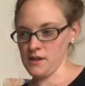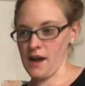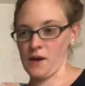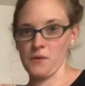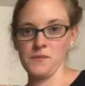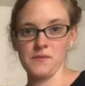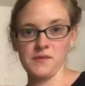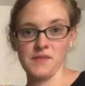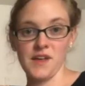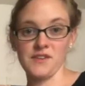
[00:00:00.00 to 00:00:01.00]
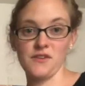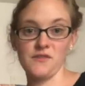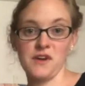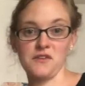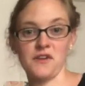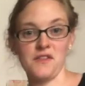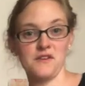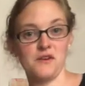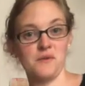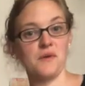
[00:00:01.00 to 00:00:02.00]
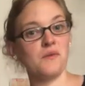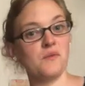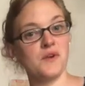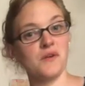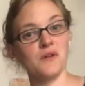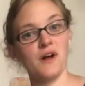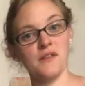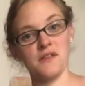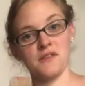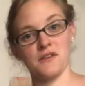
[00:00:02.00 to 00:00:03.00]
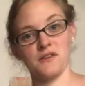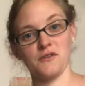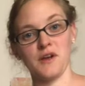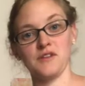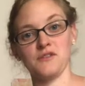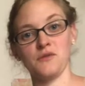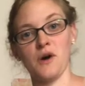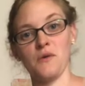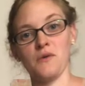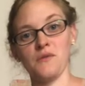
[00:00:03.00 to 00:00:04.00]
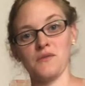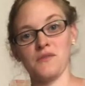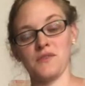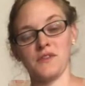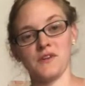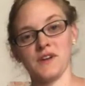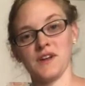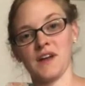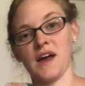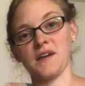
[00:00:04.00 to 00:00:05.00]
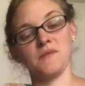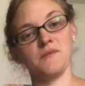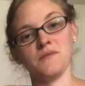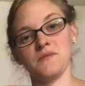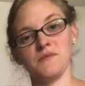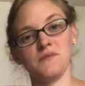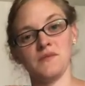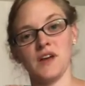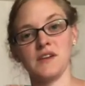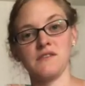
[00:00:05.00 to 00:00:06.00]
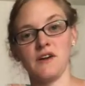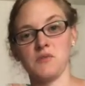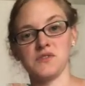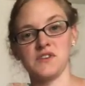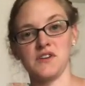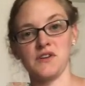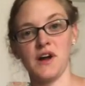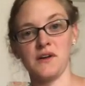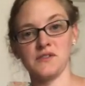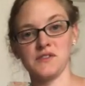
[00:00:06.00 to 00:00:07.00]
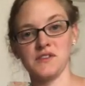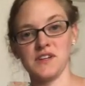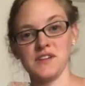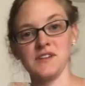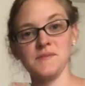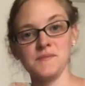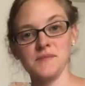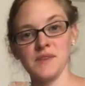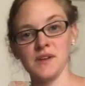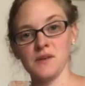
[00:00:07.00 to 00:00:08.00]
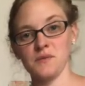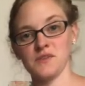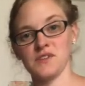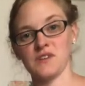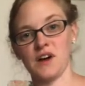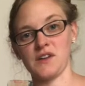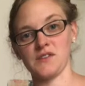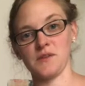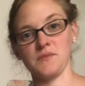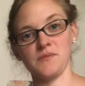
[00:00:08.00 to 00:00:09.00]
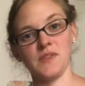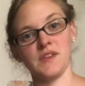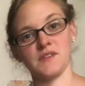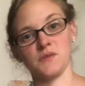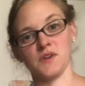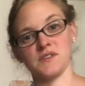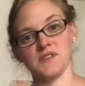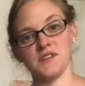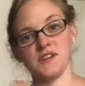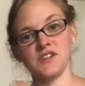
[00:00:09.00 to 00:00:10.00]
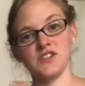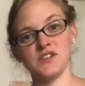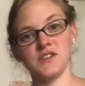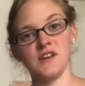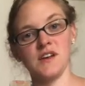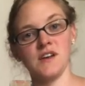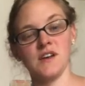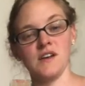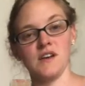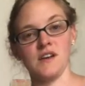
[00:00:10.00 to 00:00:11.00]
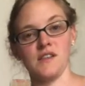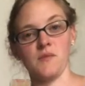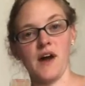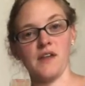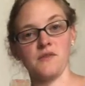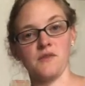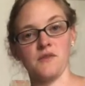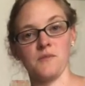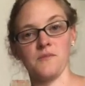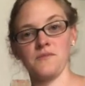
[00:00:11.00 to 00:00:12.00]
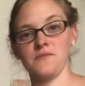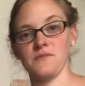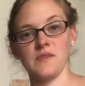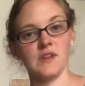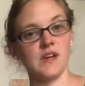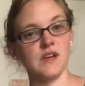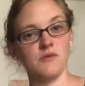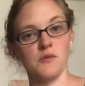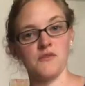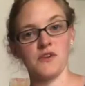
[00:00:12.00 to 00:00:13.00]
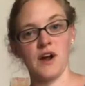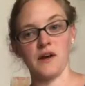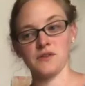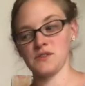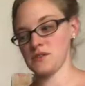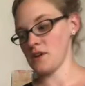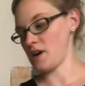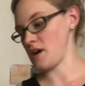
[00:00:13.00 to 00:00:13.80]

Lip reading: Now, that's our Enviro cloth and our window cloth. They're a great duo. They're gonna get 95% of your house clean, which is awesome. This works in the kitchen, in the bathroom, any room of your house.